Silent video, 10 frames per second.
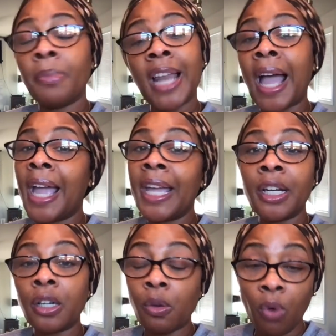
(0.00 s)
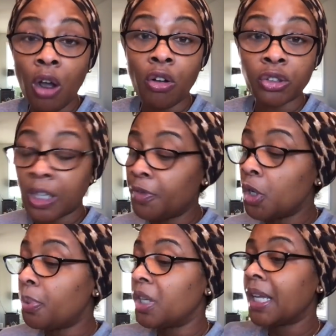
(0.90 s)
I'm Diana DeRoss. If
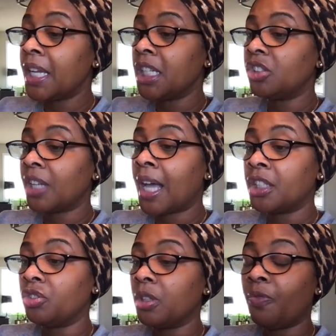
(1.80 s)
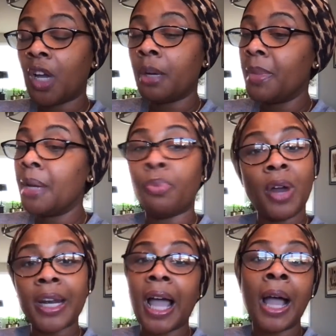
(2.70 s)
you put any challenge in front of me,
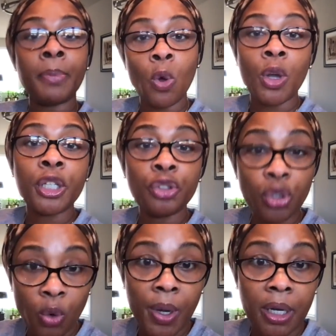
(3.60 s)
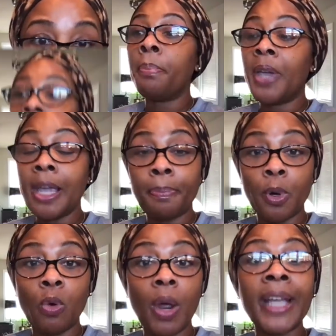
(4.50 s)
brother, I'm gonna do it. When
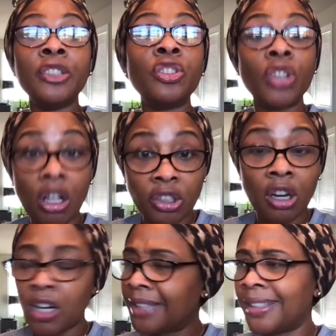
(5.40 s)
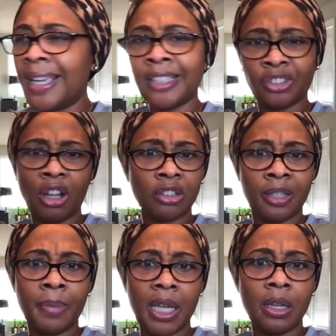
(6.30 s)
people insulted her, that's an insult
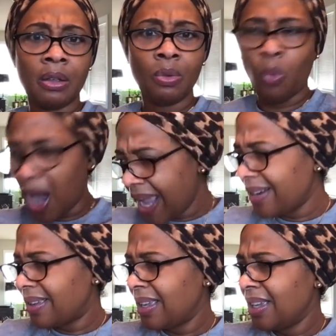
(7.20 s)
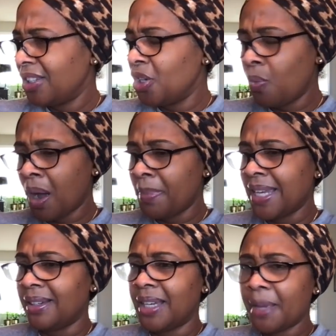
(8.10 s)
to me. What? You want
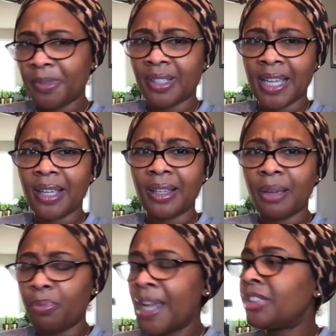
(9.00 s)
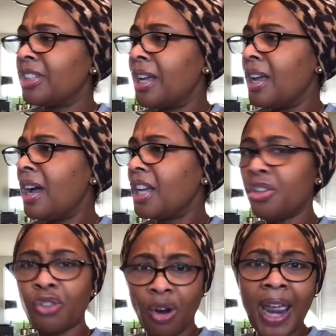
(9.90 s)
me to lip-sync? Bitch, are
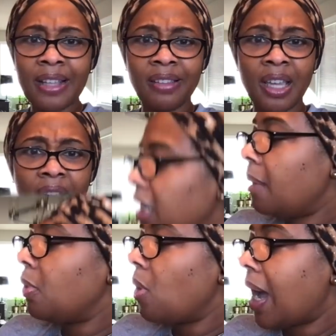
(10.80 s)
you crazy? The double